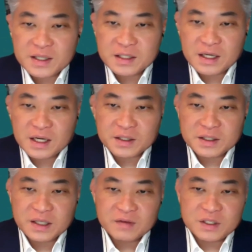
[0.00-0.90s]
in Article
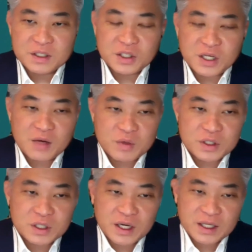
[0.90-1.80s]
17J,
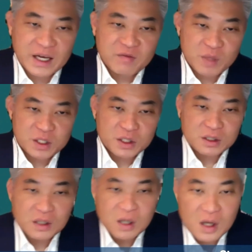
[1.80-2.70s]
which, as I've mentioned,
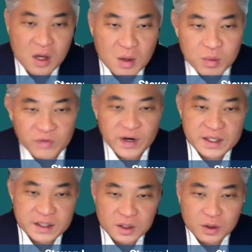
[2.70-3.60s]
provides
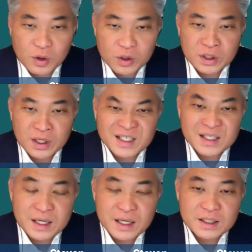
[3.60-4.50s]
that a court shall
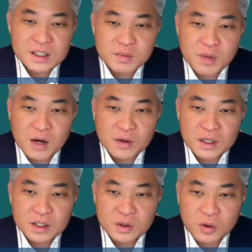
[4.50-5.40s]
exercise such power
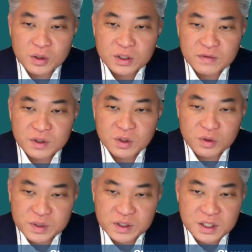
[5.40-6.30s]
in accordance with its own
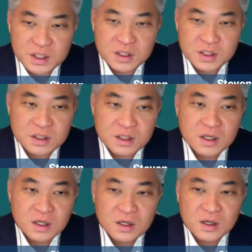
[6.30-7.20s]
procedures,
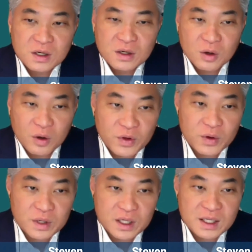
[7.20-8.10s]

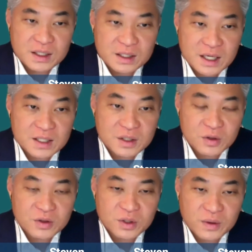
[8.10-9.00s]
although it does
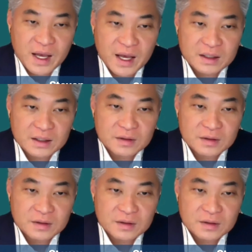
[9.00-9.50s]
also add